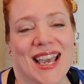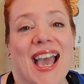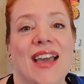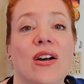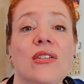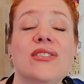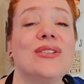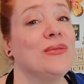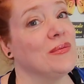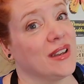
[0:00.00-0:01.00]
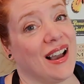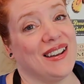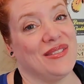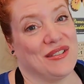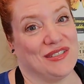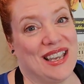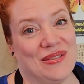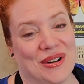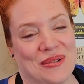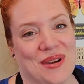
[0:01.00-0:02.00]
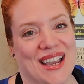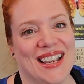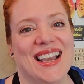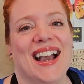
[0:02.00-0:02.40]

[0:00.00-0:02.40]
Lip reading: and also kind of the flavor in a way,